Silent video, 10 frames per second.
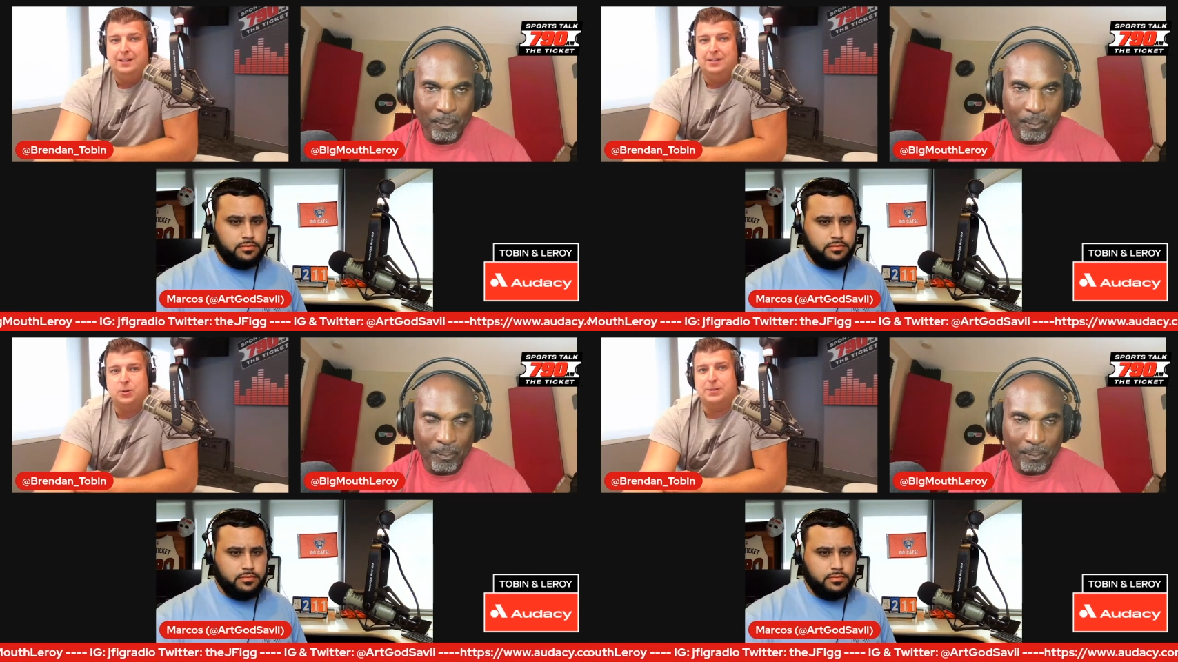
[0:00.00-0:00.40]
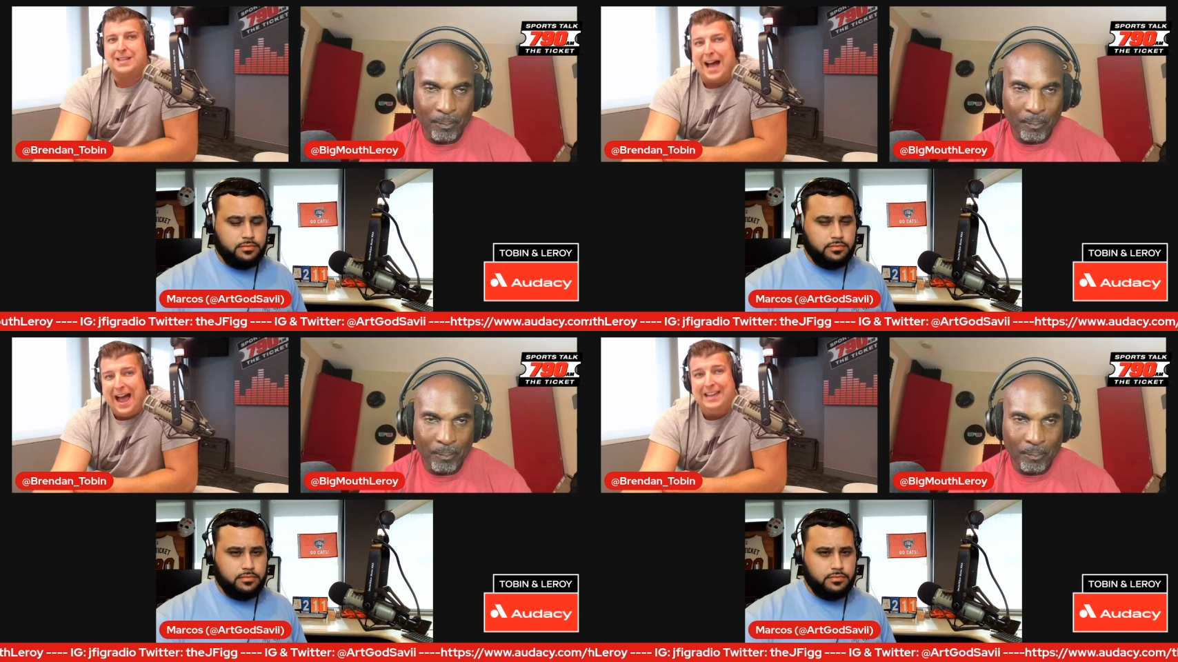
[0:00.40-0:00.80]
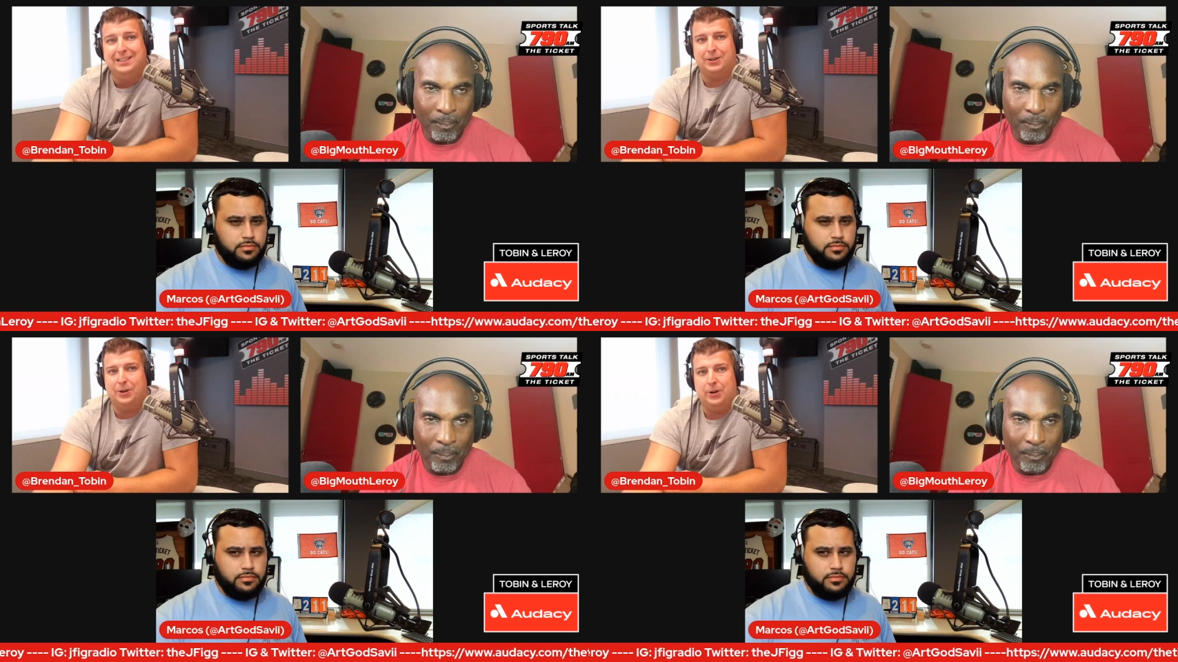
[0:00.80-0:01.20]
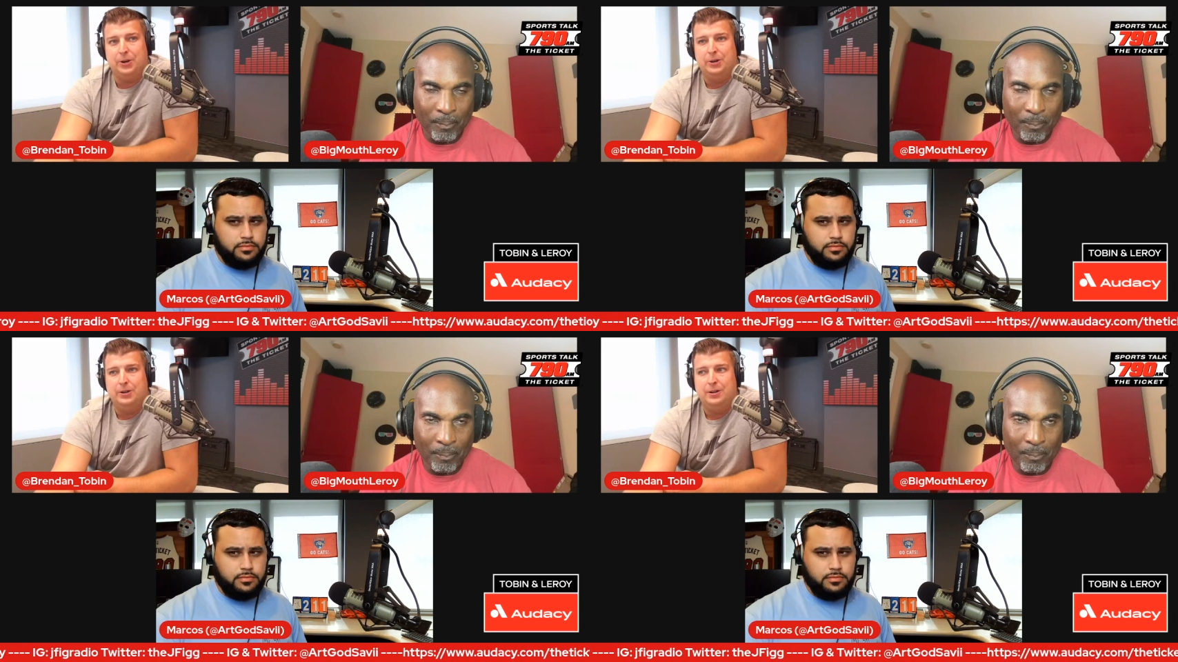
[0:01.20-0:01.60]
Speaker 1: So with Tyler,
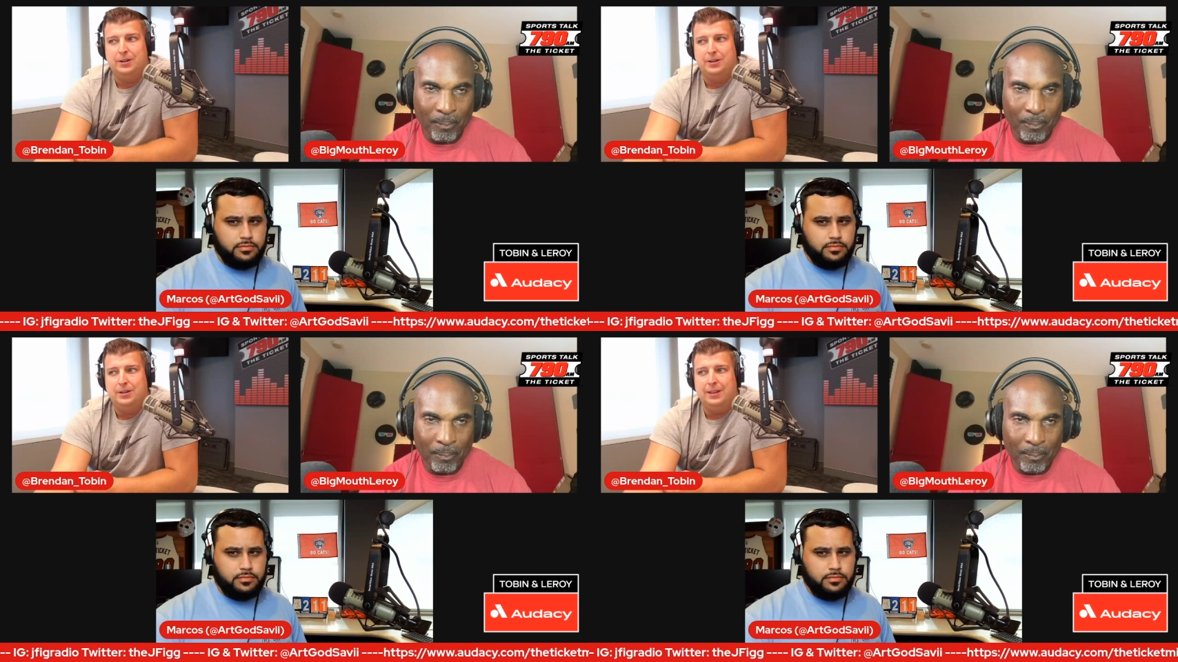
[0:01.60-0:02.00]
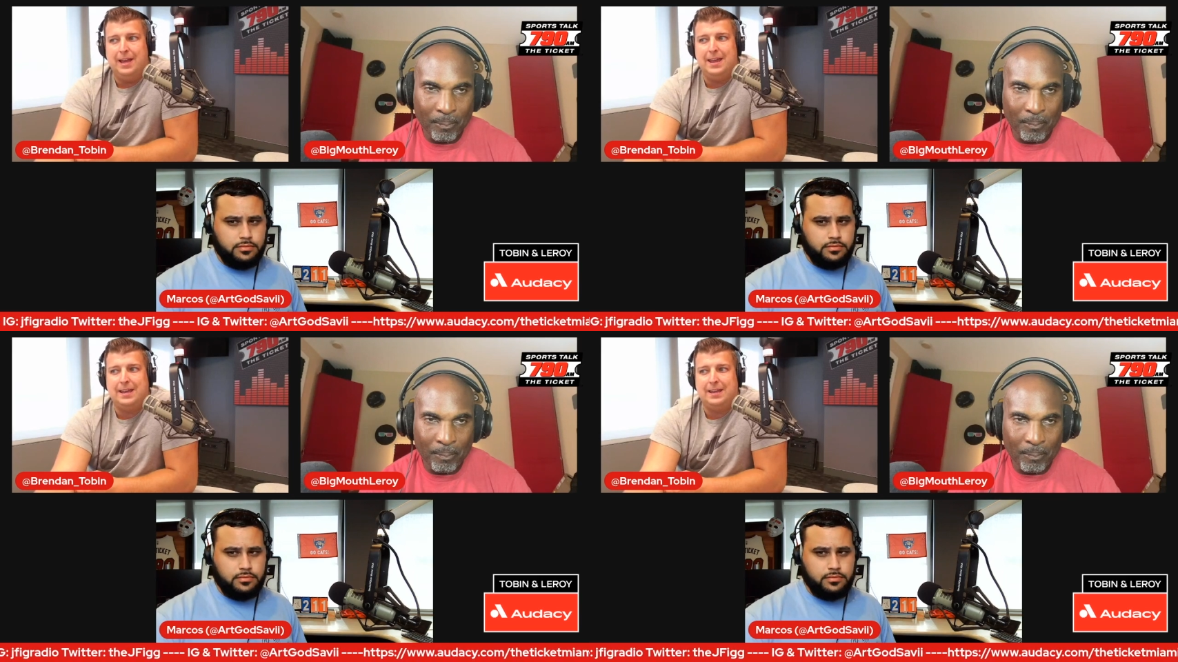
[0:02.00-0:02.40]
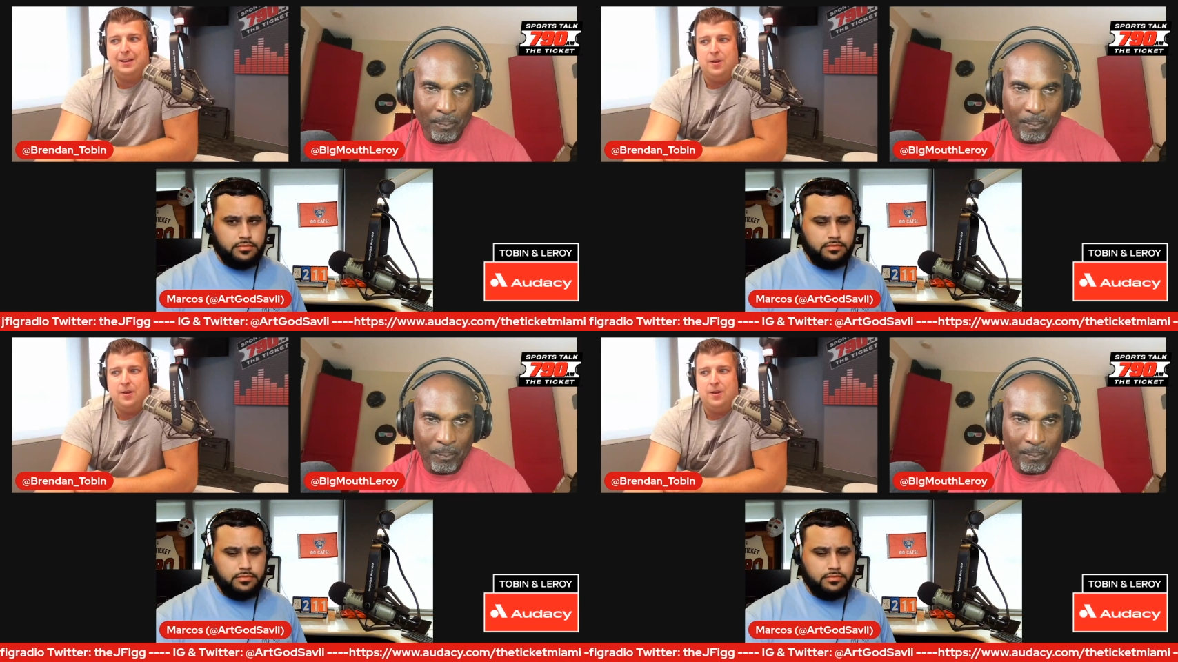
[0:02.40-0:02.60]
like,